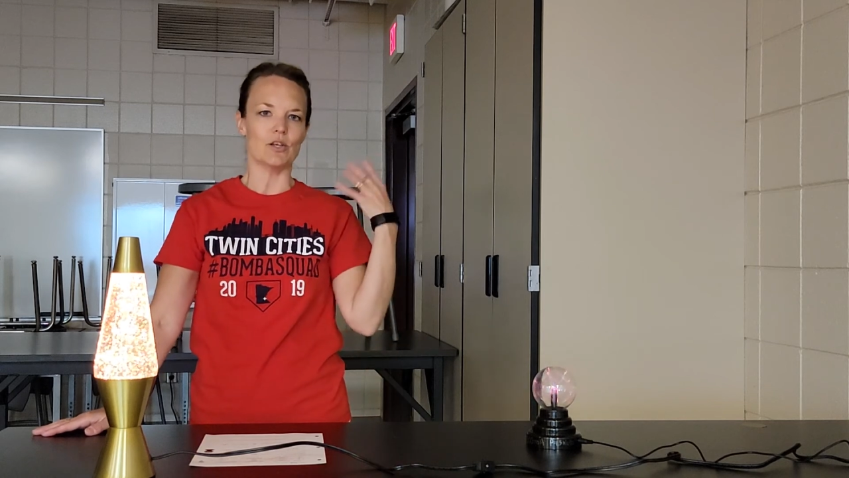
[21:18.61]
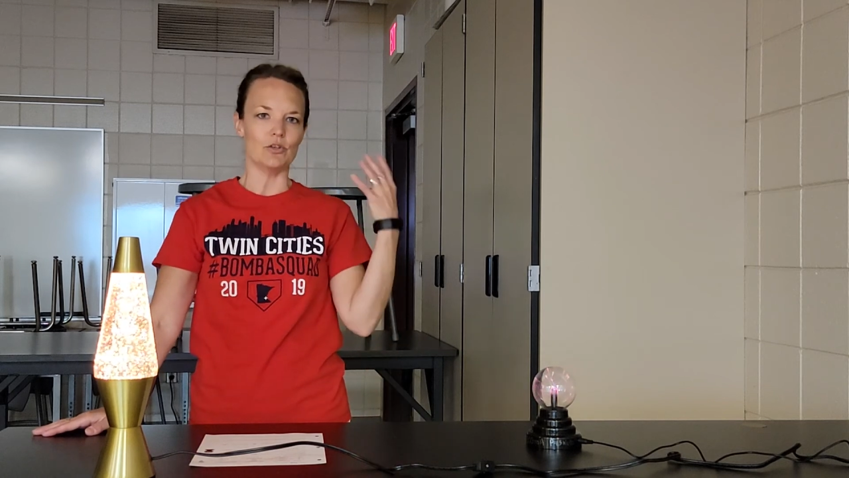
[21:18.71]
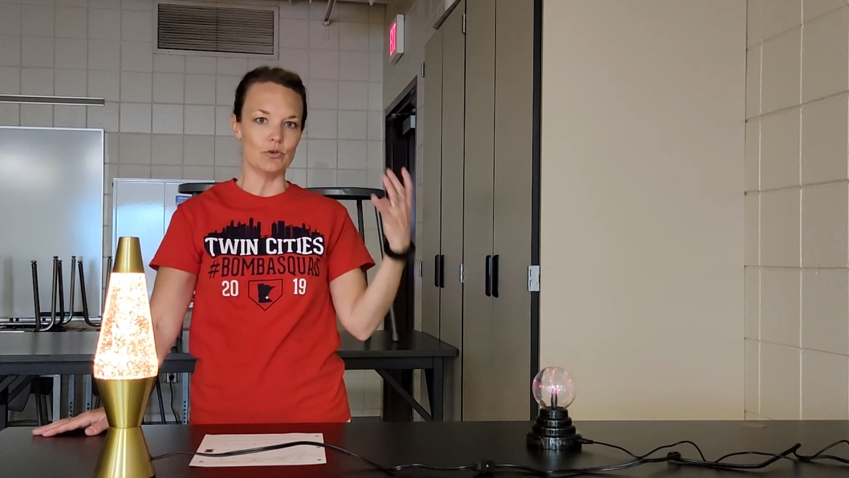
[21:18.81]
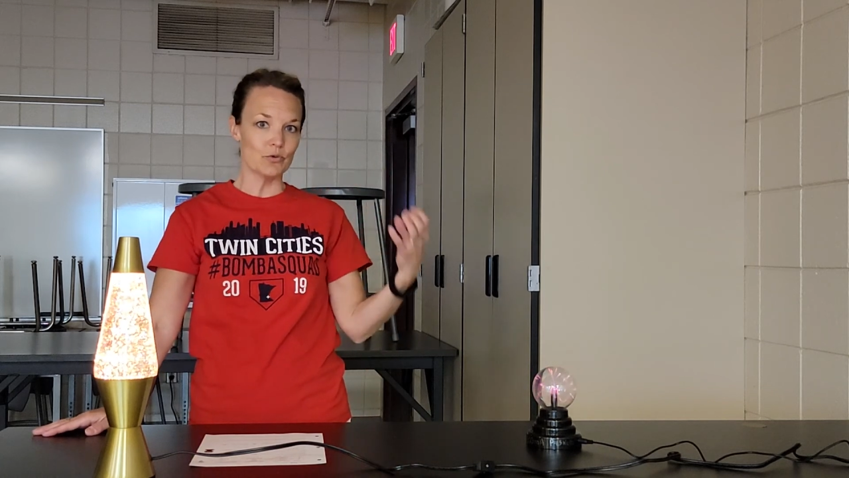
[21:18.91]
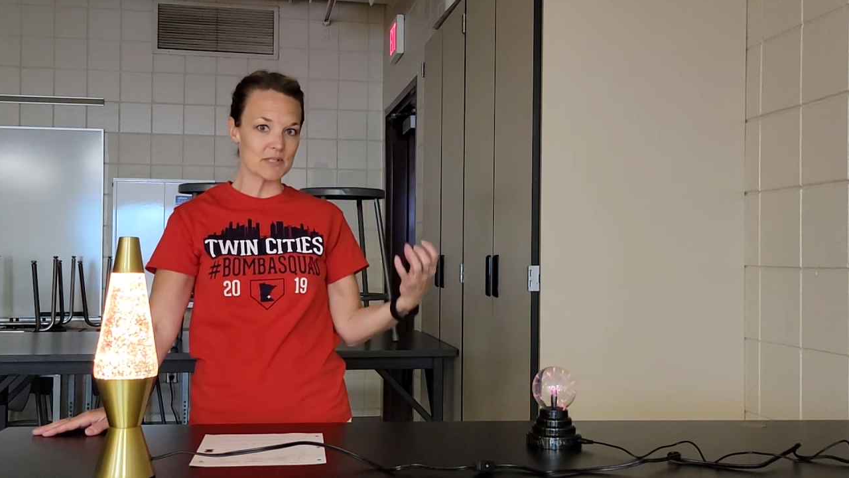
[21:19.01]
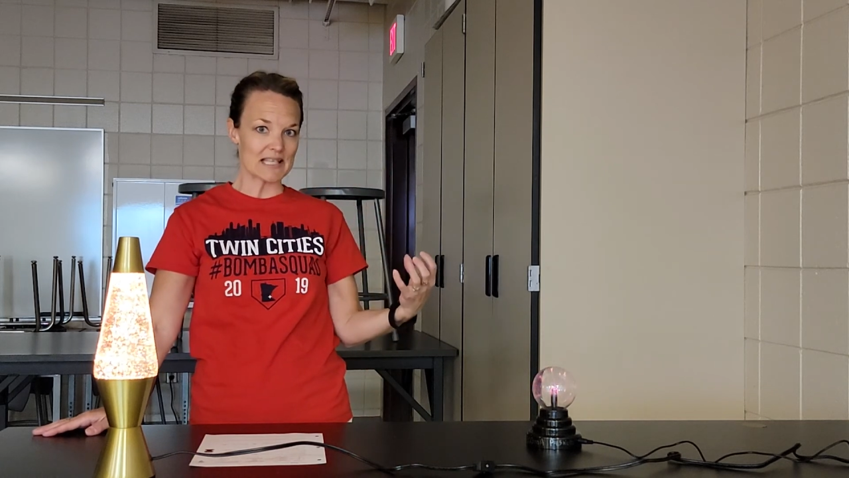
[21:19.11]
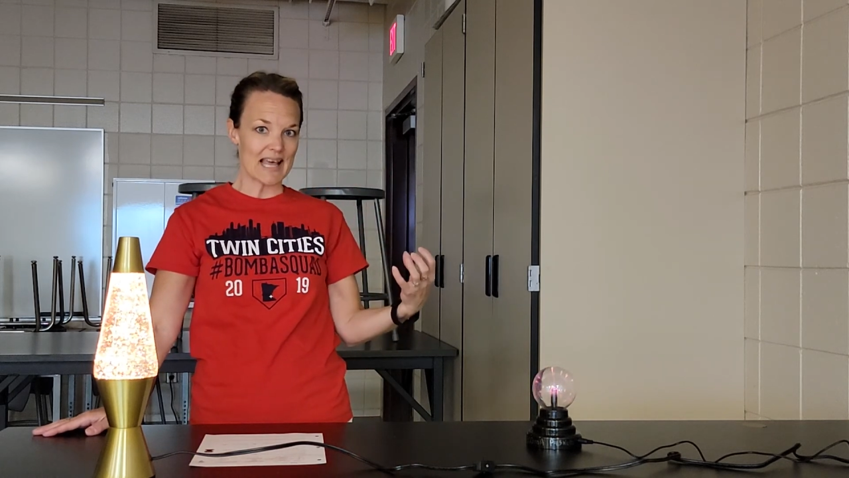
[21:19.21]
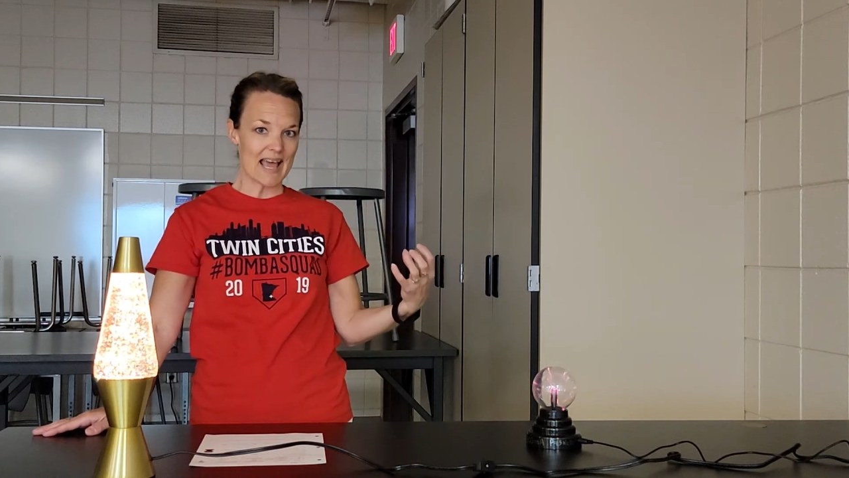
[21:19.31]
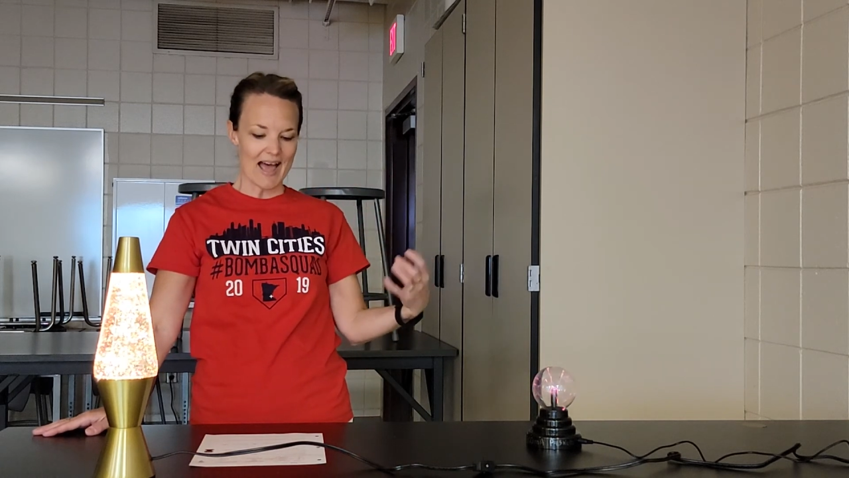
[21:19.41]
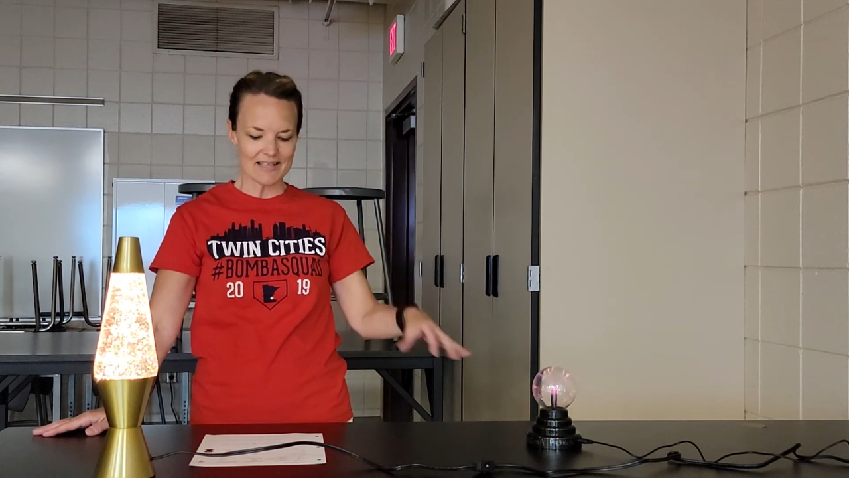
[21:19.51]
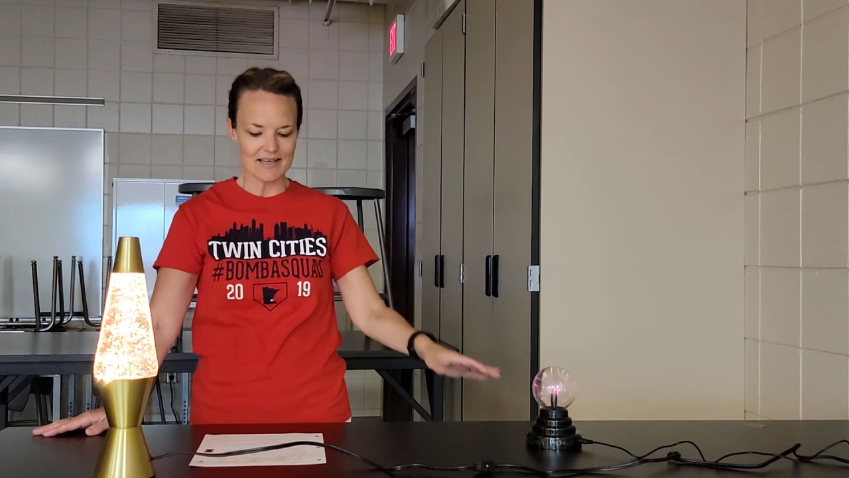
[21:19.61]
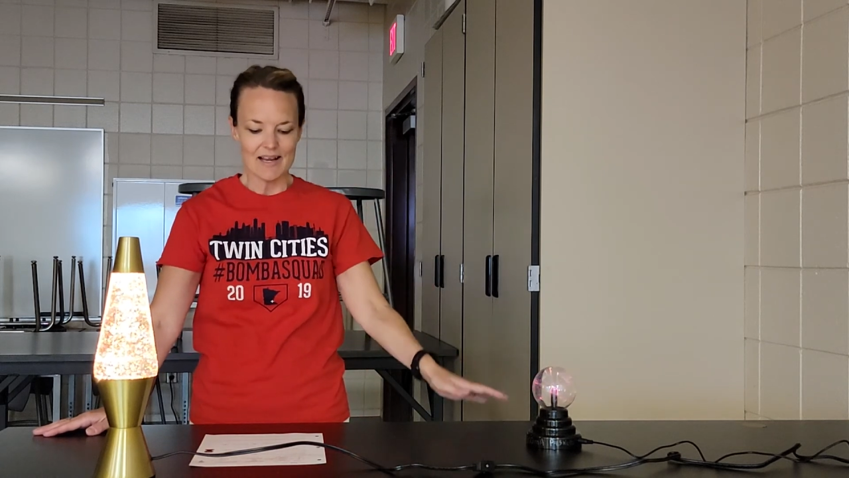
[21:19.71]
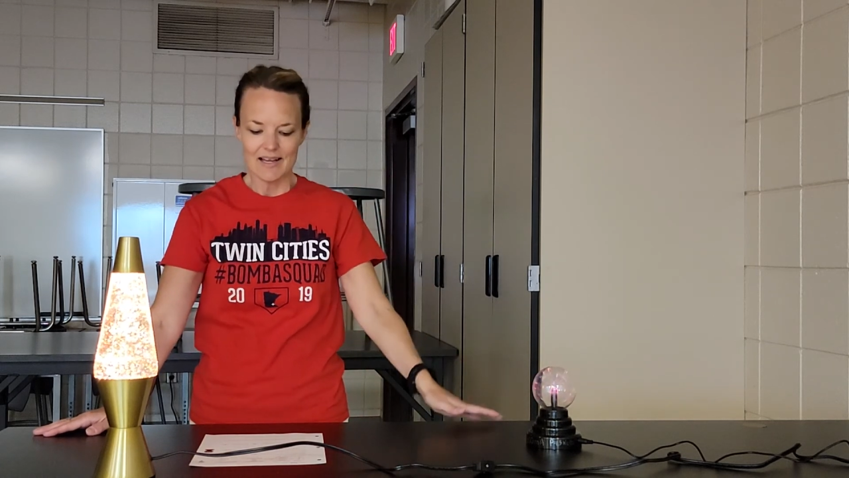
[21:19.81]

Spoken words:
use that